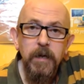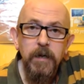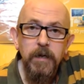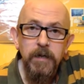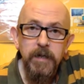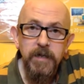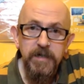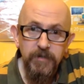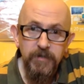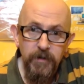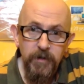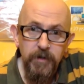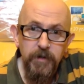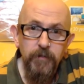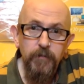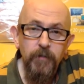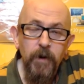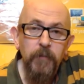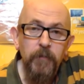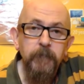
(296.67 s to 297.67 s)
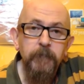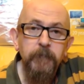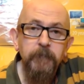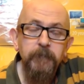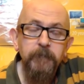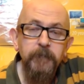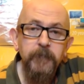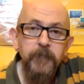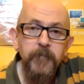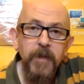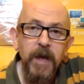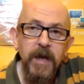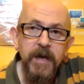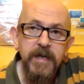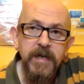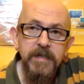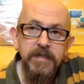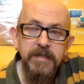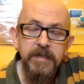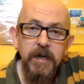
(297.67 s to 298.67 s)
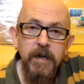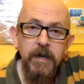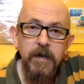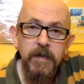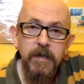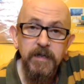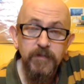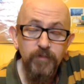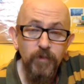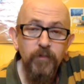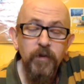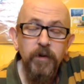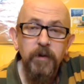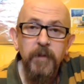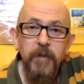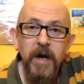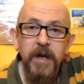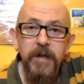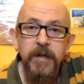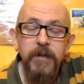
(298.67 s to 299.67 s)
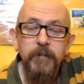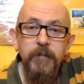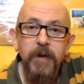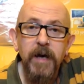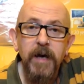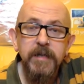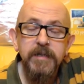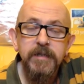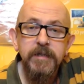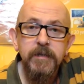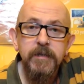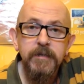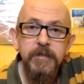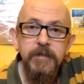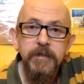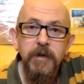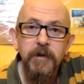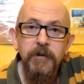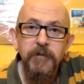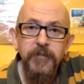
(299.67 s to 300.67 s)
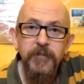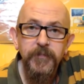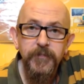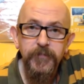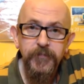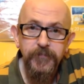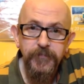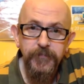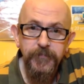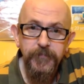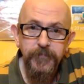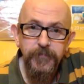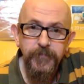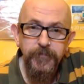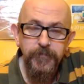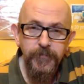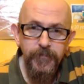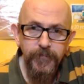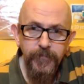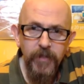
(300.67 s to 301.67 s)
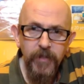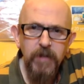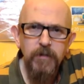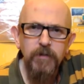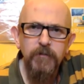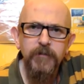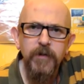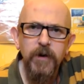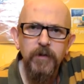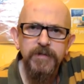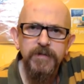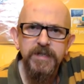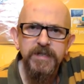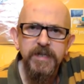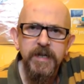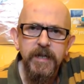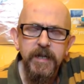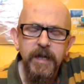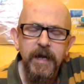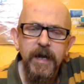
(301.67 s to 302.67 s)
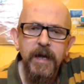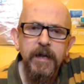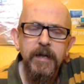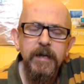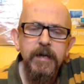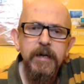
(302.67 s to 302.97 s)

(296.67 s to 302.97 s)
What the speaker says: He's going to do one. He's won one of mine in the past, so look forward to seeing that.